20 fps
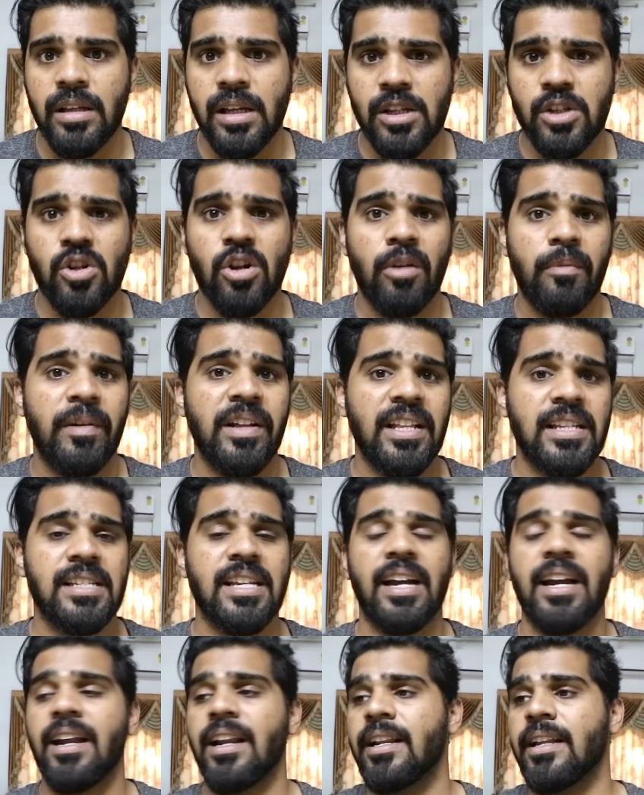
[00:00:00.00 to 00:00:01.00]
Just stop by the
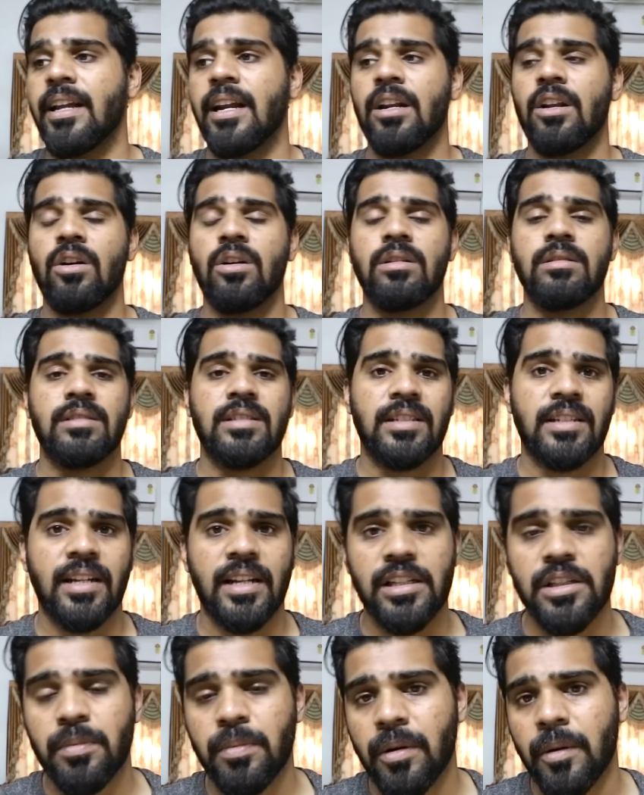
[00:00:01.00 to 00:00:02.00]
side, get down,
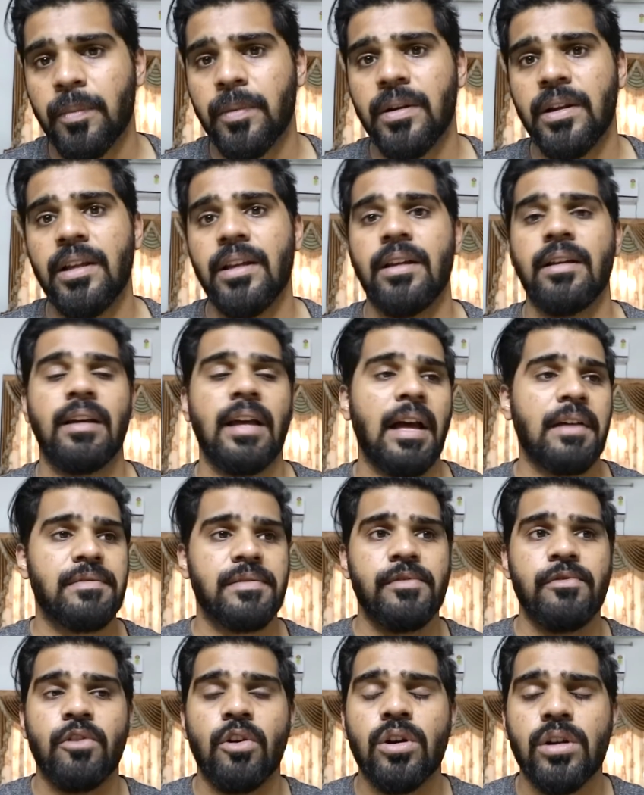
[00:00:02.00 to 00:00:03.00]
stretch properly, have
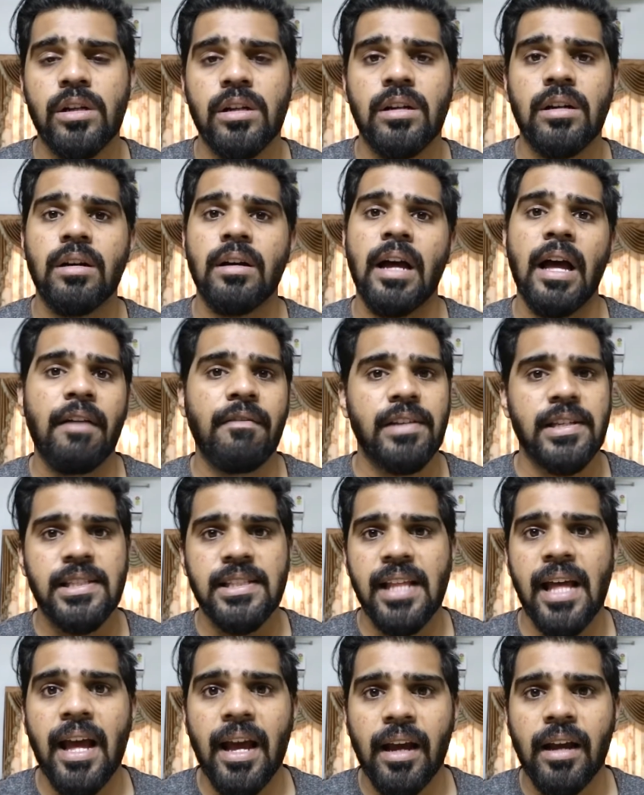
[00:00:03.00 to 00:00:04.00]
some water, have a
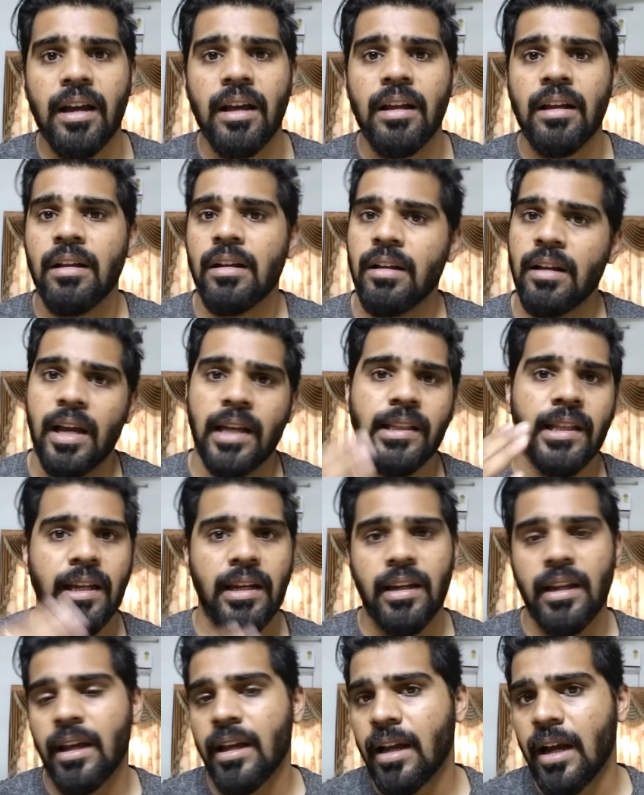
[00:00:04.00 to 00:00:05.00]
snack, and
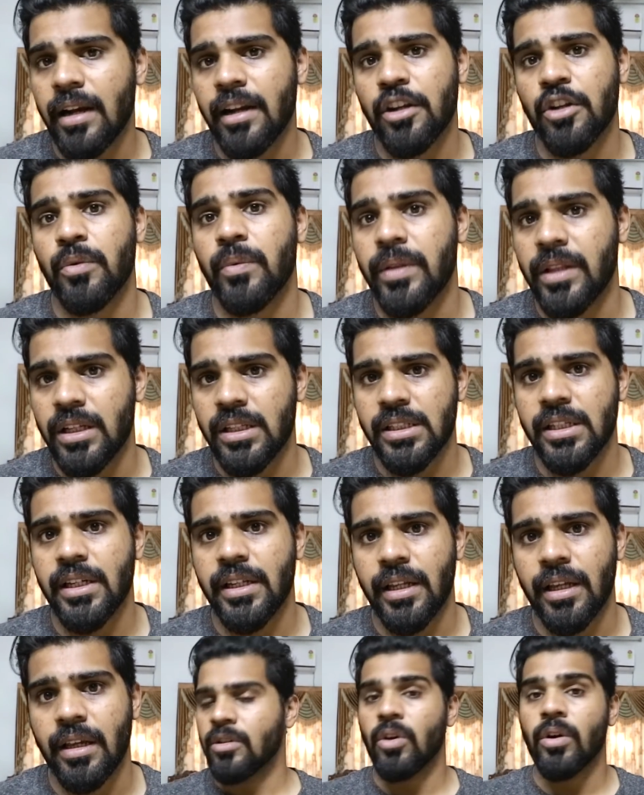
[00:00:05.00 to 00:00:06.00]
then continue with the
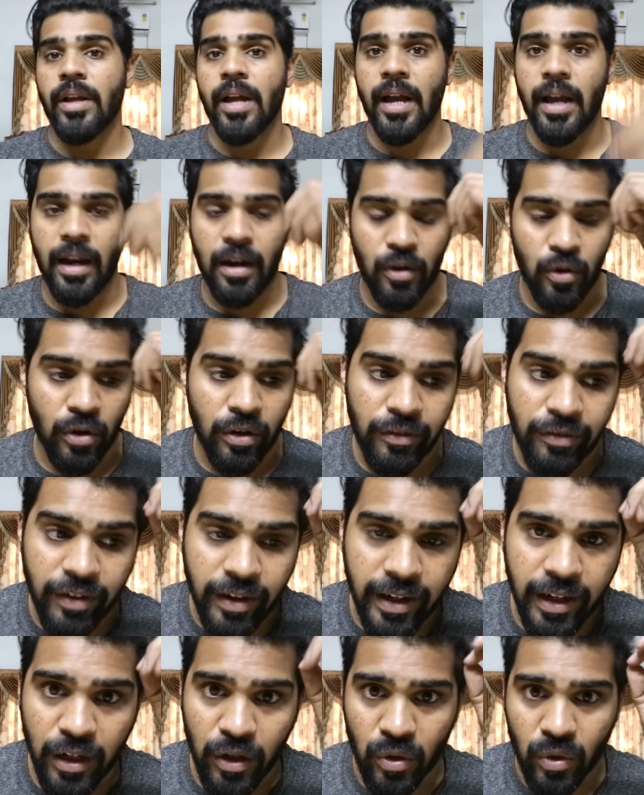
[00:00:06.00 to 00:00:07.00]
journey. Oh yeah, and don't
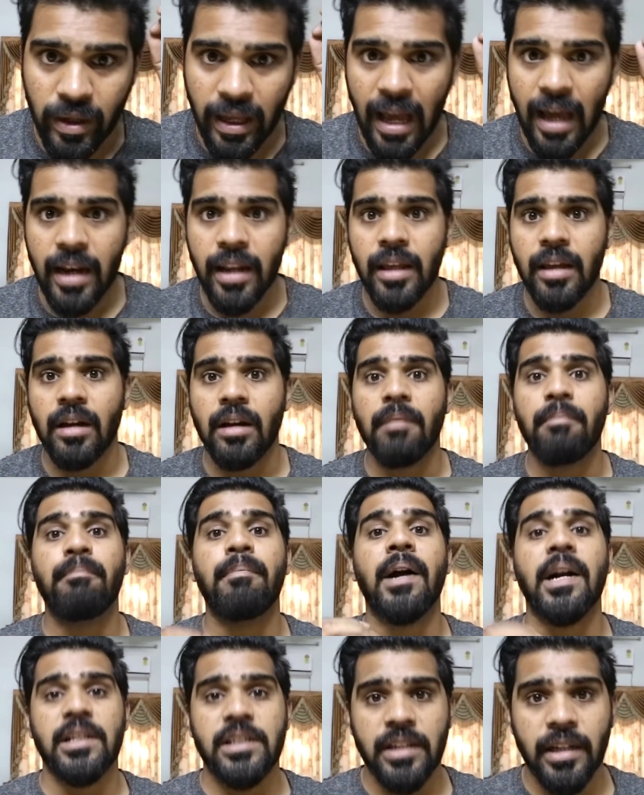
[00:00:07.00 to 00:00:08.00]
forget to carry a
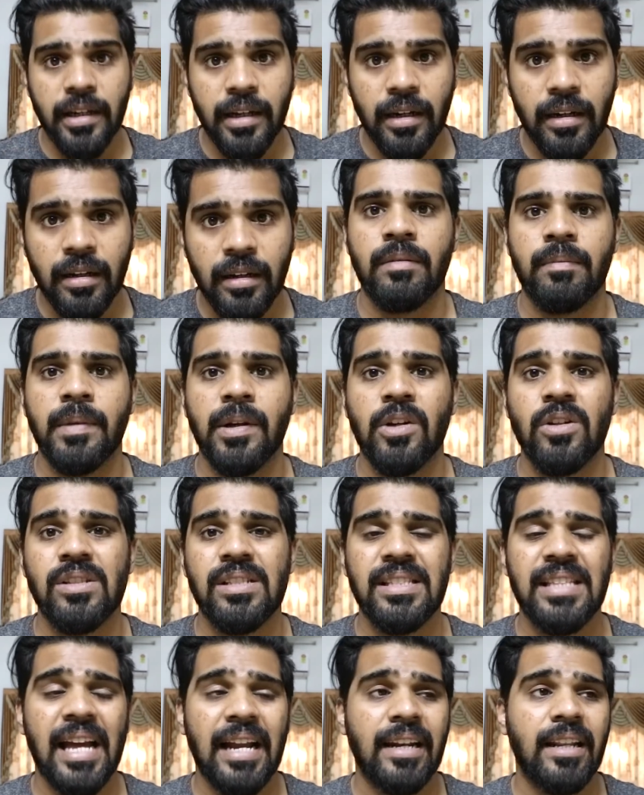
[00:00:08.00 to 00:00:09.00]
puncture kit,
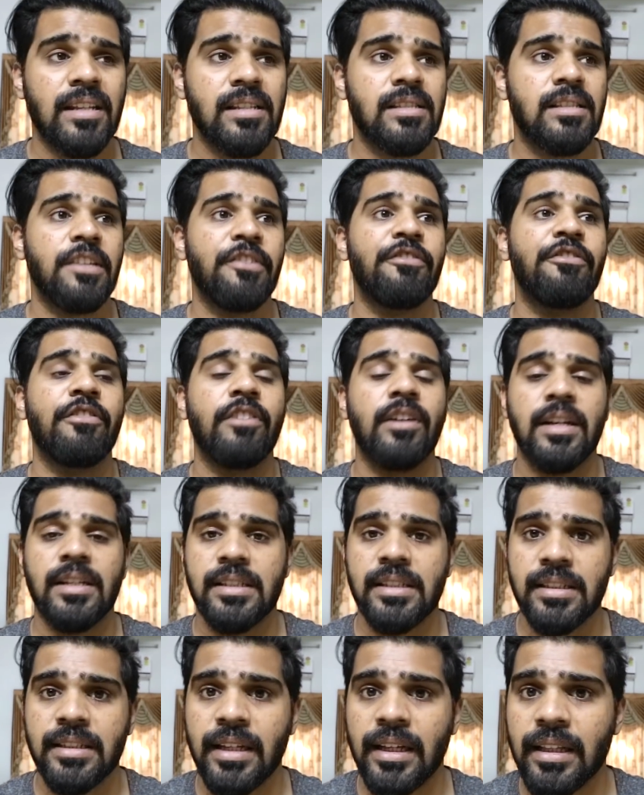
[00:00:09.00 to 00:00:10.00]
because that is the
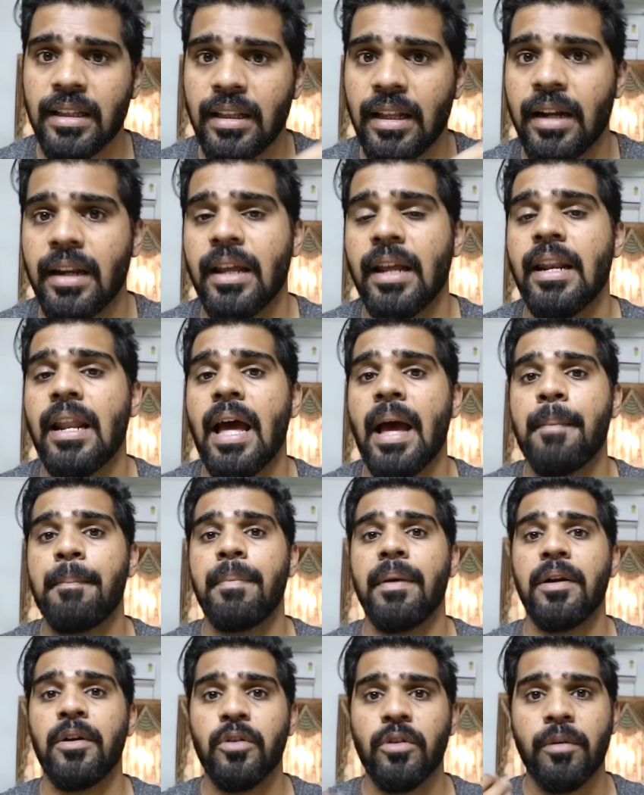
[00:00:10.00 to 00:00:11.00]
worst thing that can
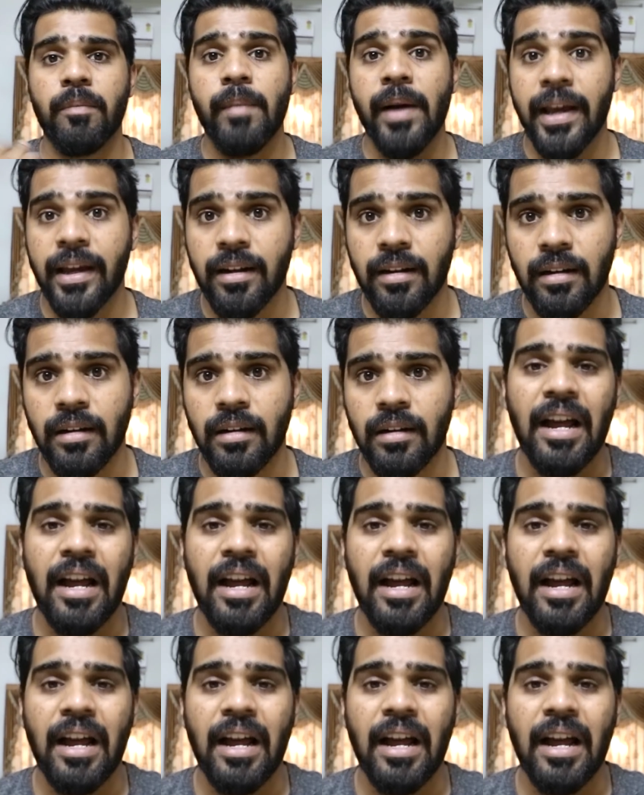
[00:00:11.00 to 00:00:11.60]
happen to a biker.